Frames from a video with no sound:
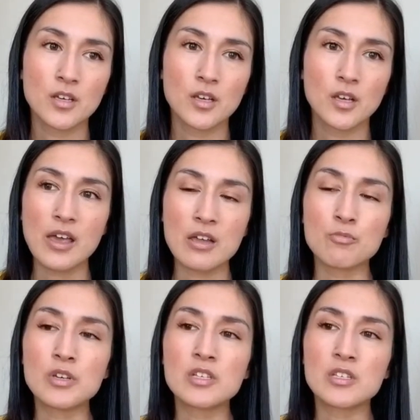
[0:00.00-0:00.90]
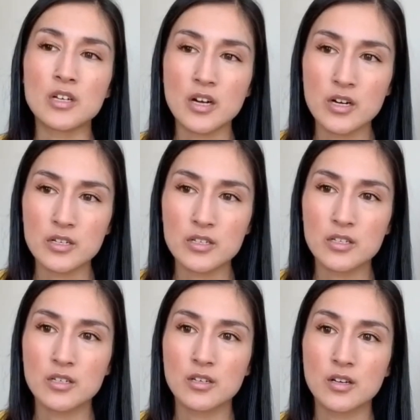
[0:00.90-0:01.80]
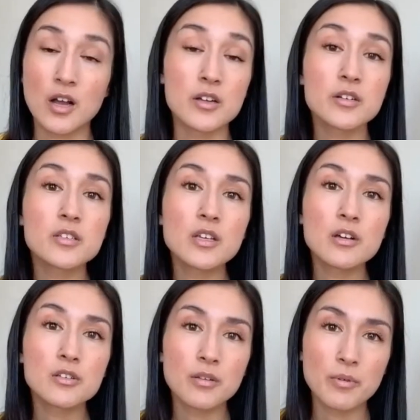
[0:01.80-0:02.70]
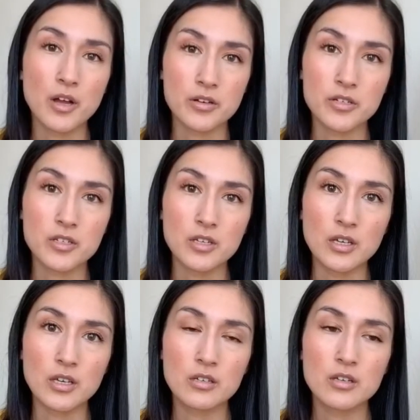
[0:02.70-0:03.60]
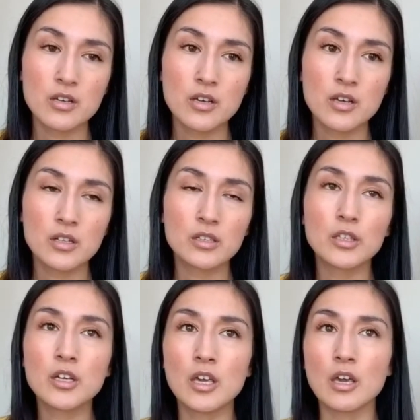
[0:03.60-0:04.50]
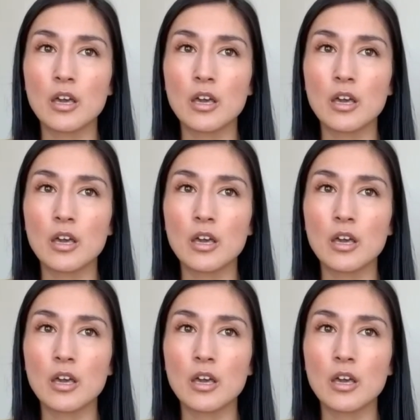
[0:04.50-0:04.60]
And we start, consciously or subconsciously, looking